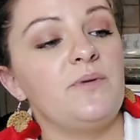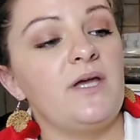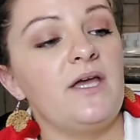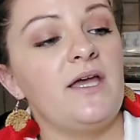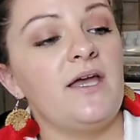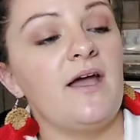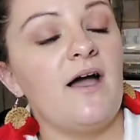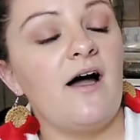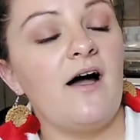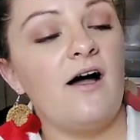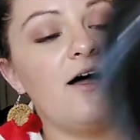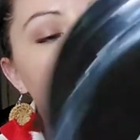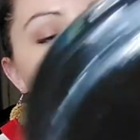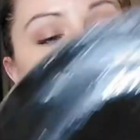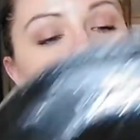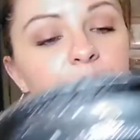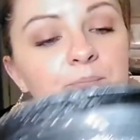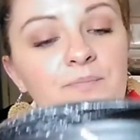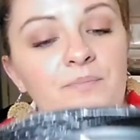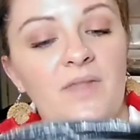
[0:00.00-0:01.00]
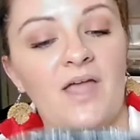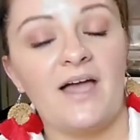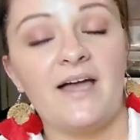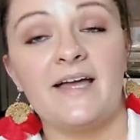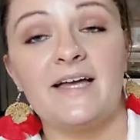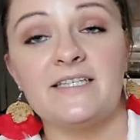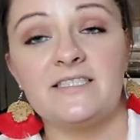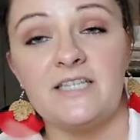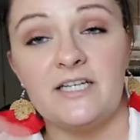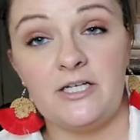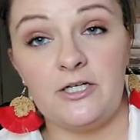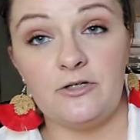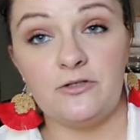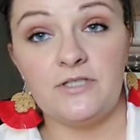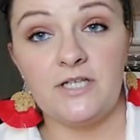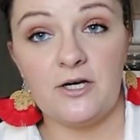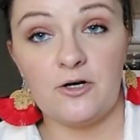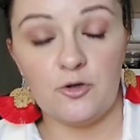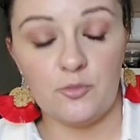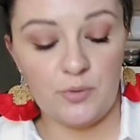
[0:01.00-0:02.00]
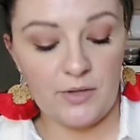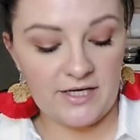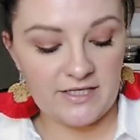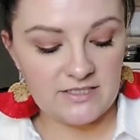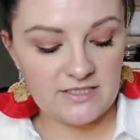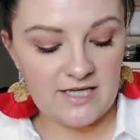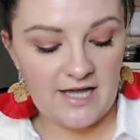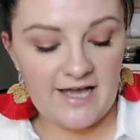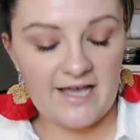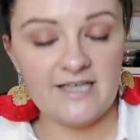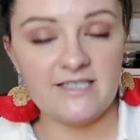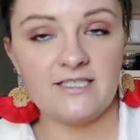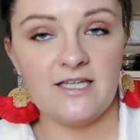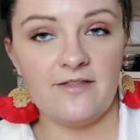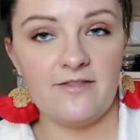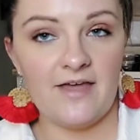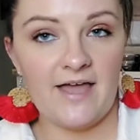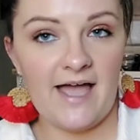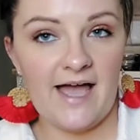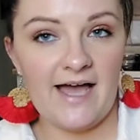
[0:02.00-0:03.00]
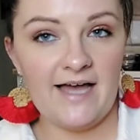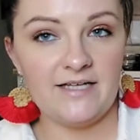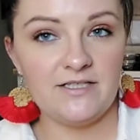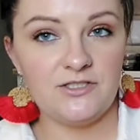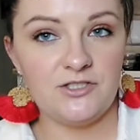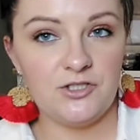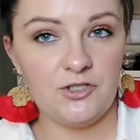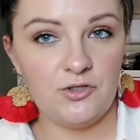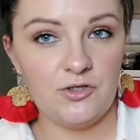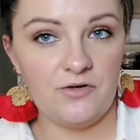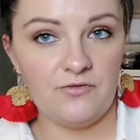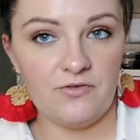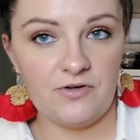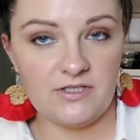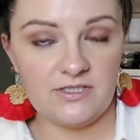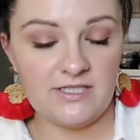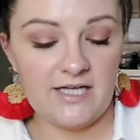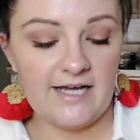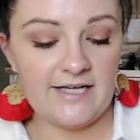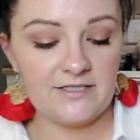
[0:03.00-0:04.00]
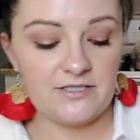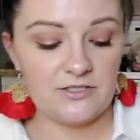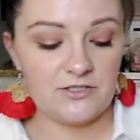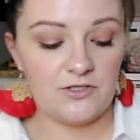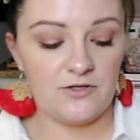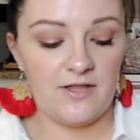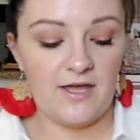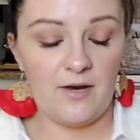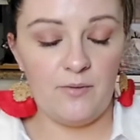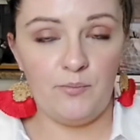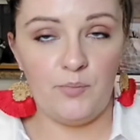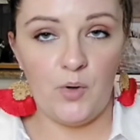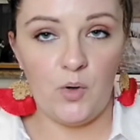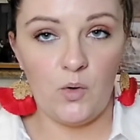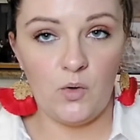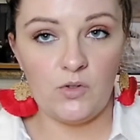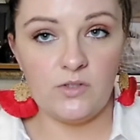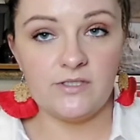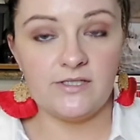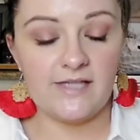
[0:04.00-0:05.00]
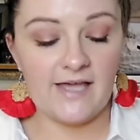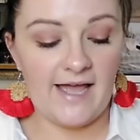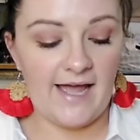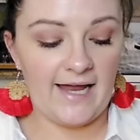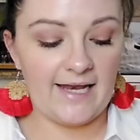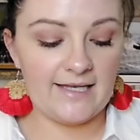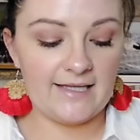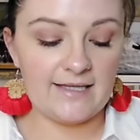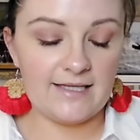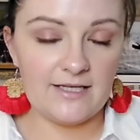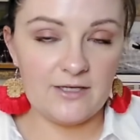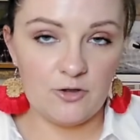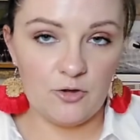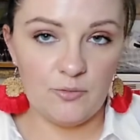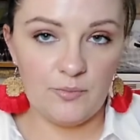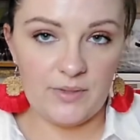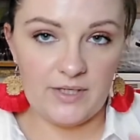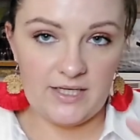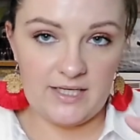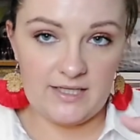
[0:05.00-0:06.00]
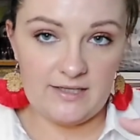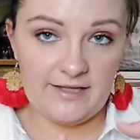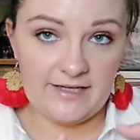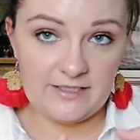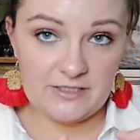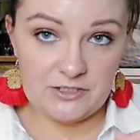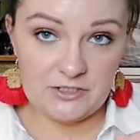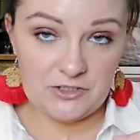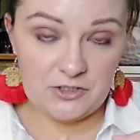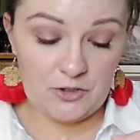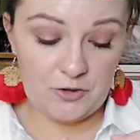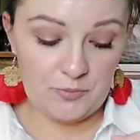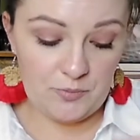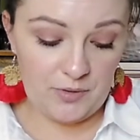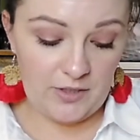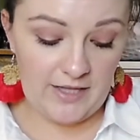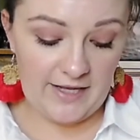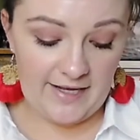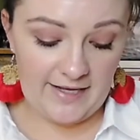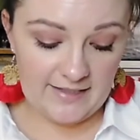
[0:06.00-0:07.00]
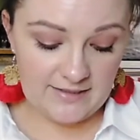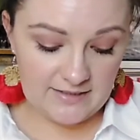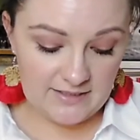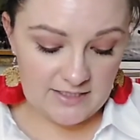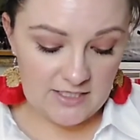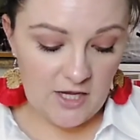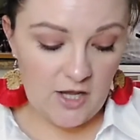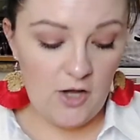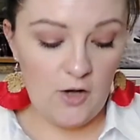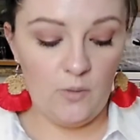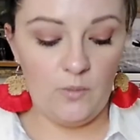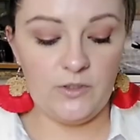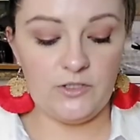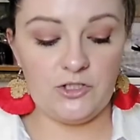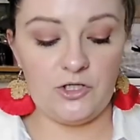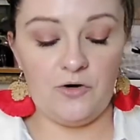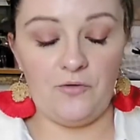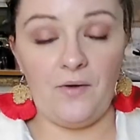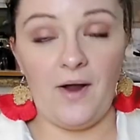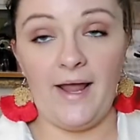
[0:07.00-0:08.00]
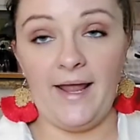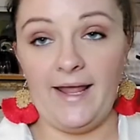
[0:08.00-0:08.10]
to be, um, I guess like your dinner plate size. They had two different sizes. So they had bowls, they had little bitty like dessert plates, which are